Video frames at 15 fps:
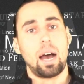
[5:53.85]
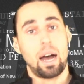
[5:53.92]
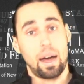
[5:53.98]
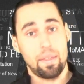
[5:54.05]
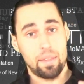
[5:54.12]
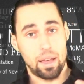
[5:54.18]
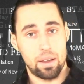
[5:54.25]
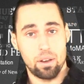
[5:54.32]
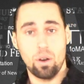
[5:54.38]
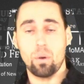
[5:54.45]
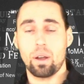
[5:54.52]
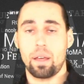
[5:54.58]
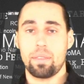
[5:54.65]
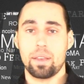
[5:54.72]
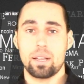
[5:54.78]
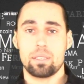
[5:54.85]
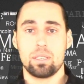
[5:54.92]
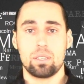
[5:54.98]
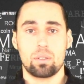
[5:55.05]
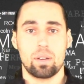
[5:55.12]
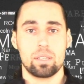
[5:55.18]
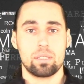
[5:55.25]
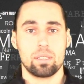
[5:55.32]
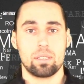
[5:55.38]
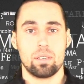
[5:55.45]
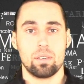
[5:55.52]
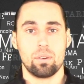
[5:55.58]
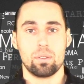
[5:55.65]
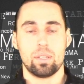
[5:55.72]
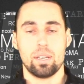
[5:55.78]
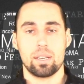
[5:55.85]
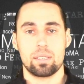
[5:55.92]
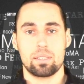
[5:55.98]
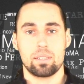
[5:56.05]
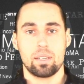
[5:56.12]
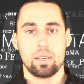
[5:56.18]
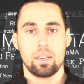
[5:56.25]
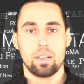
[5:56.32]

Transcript: On that note, I think it's interesting to note this,